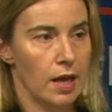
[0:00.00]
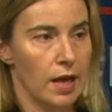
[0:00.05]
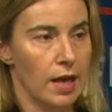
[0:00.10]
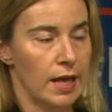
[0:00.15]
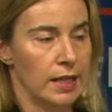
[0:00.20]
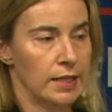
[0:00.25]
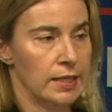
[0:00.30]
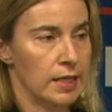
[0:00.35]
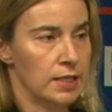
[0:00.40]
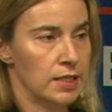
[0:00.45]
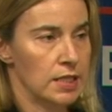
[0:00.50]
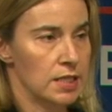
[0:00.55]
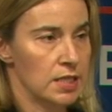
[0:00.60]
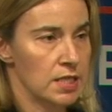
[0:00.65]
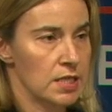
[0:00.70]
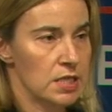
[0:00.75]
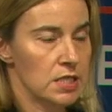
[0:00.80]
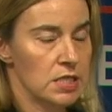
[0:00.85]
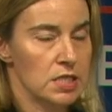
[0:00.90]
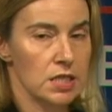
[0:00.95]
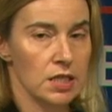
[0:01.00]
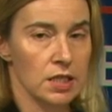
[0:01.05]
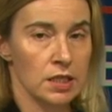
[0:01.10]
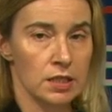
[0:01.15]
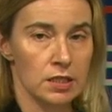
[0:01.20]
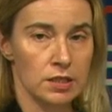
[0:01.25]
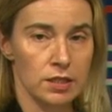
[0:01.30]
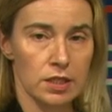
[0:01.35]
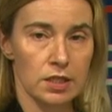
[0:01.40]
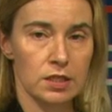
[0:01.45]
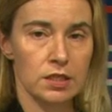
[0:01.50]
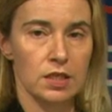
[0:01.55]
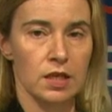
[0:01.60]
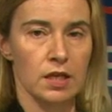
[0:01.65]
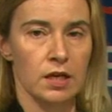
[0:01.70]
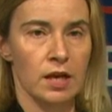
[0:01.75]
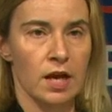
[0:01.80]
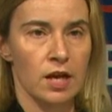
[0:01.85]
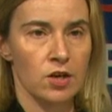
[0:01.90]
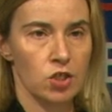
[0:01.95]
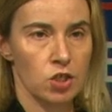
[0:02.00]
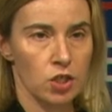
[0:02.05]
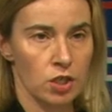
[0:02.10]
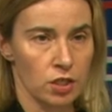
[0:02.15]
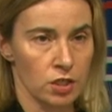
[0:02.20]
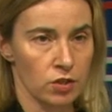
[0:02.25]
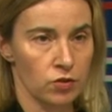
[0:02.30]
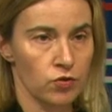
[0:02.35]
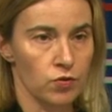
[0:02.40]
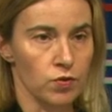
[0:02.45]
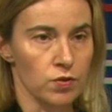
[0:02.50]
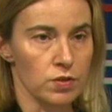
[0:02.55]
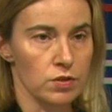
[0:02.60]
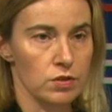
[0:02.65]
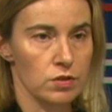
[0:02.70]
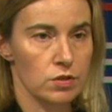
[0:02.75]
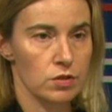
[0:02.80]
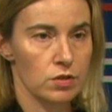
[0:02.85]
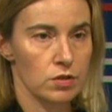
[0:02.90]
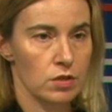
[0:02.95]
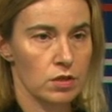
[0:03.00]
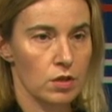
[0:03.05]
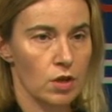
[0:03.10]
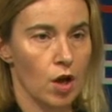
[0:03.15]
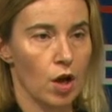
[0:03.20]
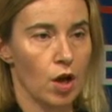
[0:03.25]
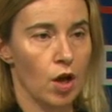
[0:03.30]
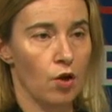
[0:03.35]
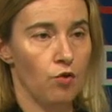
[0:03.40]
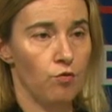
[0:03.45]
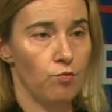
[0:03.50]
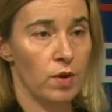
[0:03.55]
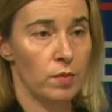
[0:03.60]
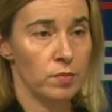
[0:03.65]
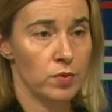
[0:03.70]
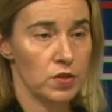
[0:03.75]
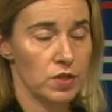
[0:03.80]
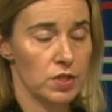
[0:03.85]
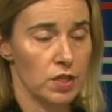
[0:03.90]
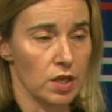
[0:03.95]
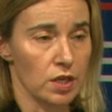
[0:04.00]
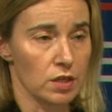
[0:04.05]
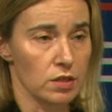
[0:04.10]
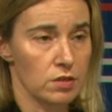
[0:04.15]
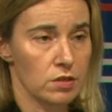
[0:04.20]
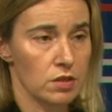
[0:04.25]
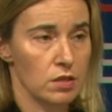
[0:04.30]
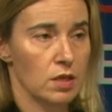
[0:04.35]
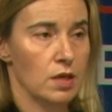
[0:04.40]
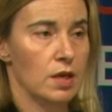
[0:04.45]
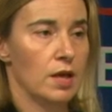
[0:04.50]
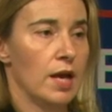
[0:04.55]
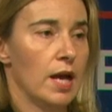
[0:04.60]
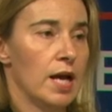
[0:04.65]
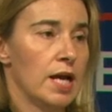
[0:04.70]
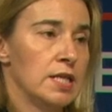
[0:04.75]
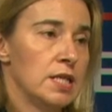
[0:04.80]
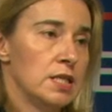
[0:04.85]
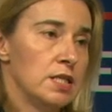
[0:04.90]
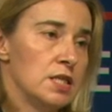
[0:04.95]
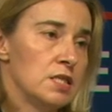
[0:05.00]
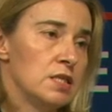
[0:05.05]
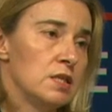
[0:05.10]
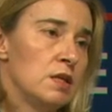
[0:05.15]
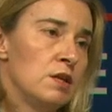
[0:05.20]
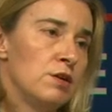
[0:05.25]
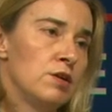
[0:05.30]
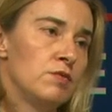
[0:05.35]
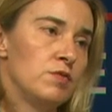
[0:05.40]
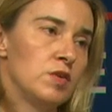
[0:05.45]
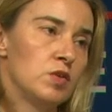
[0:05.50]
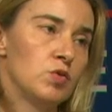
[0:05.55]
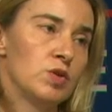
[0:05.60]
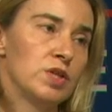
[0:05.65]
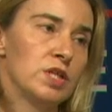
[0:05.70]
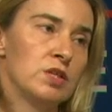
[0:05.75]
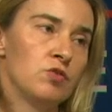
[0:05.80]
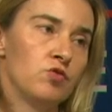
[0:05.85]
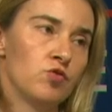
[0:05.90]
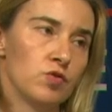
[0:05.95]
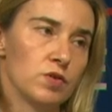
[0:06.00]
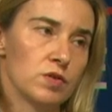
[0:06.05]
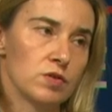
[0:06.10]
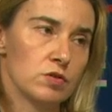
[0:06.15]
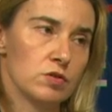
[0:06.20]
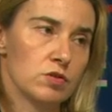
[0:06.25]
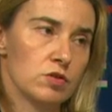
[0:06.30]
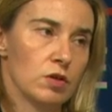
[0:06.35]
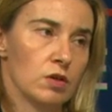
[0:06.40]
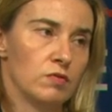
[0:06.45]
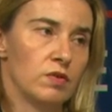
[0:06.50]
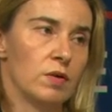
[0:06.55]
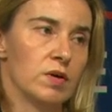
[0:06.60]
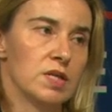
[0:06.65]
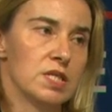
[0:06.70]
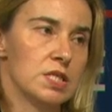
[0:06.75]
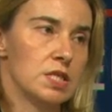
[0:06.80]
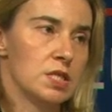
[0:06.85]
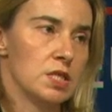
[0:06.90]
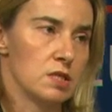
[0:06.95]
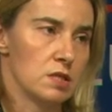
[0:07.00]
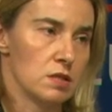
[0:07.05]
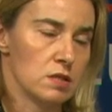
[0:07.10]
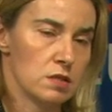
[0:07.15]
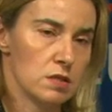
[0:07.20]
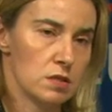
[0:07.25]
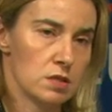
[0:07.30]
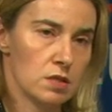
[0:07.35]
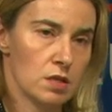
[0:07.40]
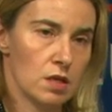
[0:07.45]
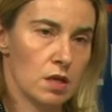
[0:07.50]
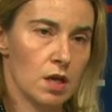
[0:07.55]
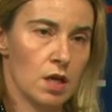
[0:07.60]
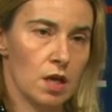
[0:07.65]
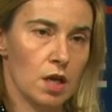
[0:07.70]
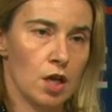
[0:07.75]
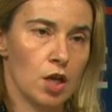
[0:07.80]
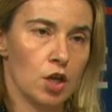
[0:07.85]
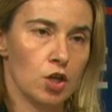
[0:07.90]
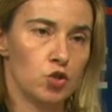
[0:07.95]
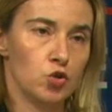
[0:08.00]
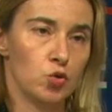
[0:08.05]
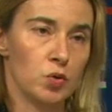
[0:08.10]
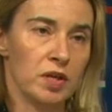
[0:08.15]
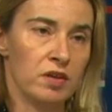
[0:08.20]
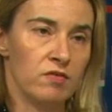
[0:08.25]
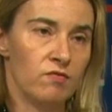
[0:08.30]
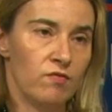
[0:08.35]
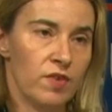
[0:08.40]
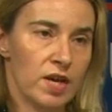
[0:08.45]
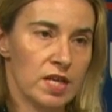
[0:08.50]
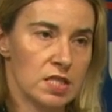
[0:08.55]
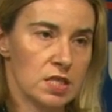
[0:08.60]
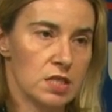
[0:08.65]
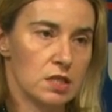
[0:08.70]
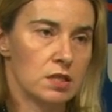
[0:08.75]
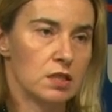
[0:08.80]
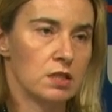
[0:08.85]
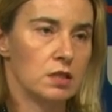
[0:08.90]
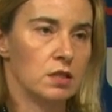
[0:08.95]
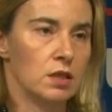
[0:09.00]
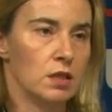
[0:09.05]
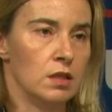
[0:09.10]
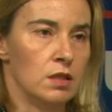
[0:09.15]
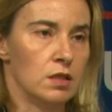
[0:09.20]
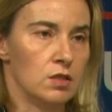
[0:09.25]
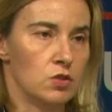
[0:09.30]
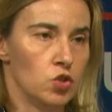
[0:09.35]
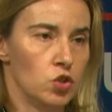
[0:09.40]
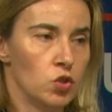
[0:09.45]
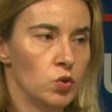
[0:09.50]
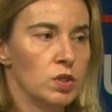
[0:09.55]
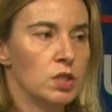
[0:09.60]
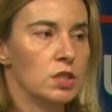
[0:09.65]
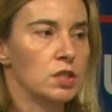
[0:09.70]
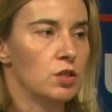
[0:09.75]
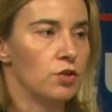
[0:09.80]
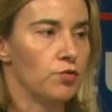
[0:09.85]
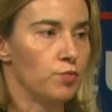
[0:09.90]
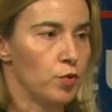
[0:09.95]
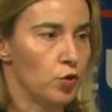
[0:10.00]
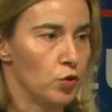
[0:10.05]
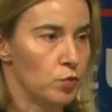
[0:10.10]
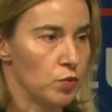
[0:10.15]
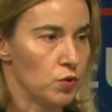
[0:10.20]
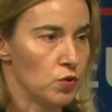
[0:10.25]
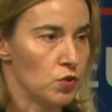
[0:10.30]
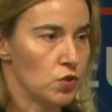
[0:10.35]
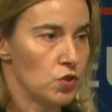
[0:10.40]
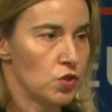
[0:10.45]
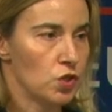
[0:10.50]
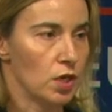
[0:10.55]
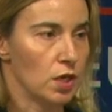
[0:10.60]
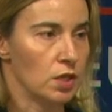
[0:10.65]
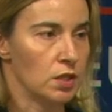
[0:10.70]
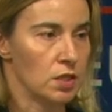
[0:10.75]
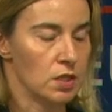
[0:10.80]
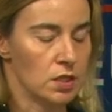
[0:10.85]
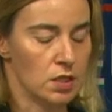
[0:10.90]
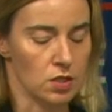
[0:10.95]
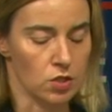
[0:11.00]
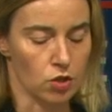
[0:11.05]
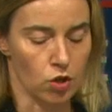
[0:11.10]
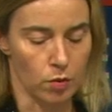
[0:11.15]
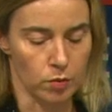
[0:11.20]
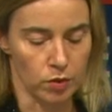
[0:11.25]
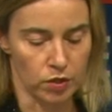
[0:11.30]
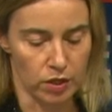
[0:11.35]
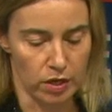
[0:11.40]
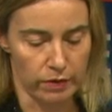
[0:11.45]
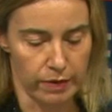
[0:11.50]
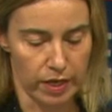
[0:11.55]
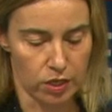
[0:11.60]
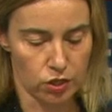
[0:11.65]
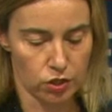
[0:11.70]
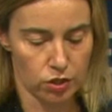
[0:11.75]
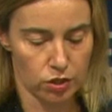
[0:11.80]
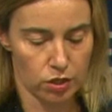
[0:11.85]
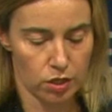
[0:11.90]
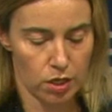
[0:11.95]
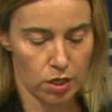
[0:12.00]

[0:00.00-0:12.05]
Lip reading: And that it is indeed a national interest of member states, and it is an individual interest of our citizens to invest in this unity of purpose and in this common direction,